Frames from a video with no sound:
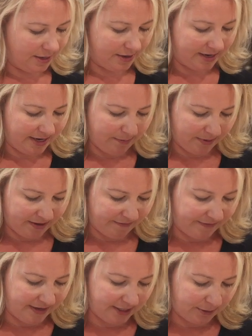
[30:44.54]
All right, I'm gonna
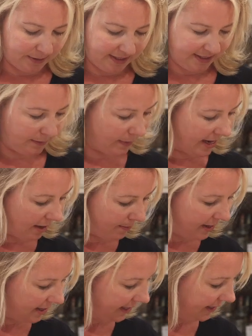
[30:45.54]
finish with these
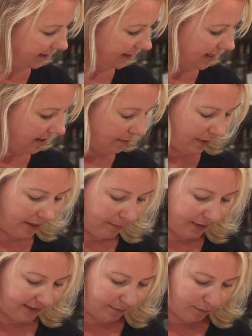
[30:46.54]
blackberries, and then we're
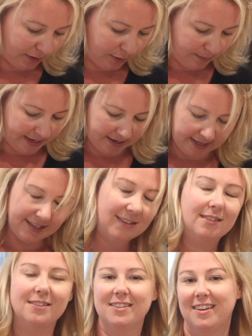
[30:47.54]
gonna put some
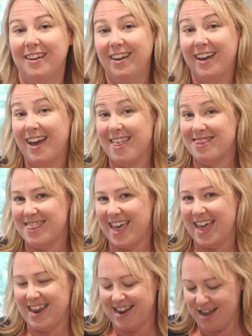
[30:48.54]
blueberries, and
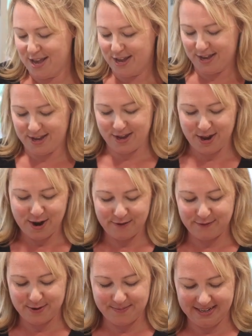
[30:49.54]
then
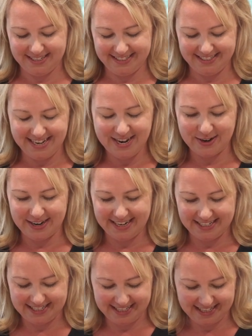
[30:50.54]
for my
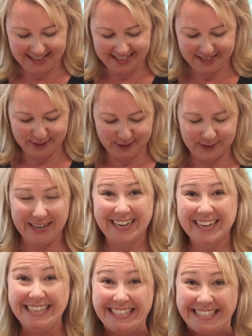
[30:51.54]
secret little trick.